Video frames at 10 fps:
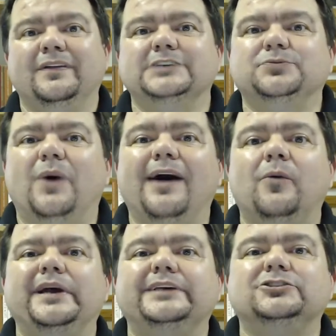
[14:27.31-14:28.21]
That's why
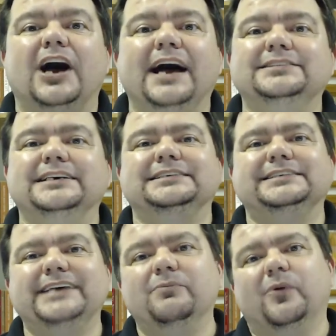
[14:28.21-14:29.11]
we try to
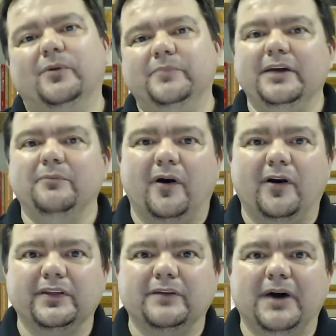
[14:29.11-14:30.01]
assemble and be a
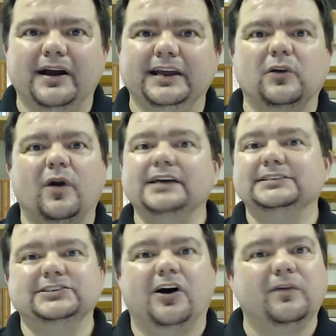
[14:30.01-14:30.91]
part of the body of
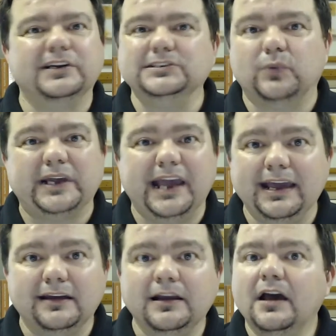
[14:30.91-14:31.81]
Christ as often as we
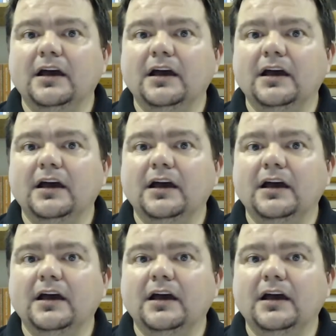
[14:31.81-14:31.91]
can.